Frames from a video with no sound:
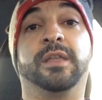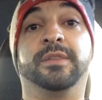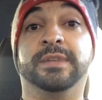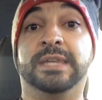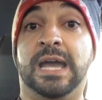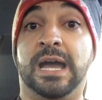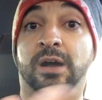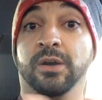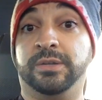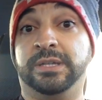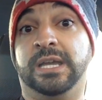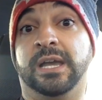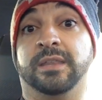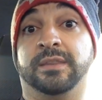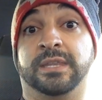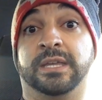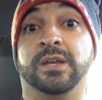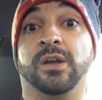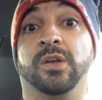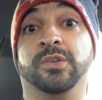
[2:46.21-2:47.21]
now
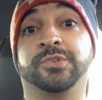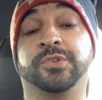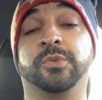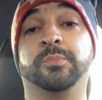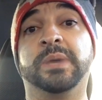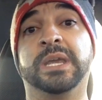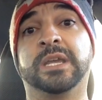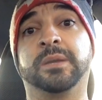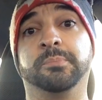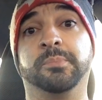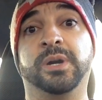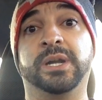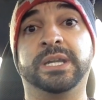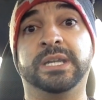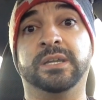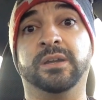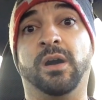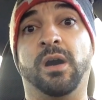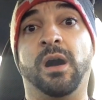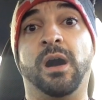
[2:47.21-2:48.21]
they also make money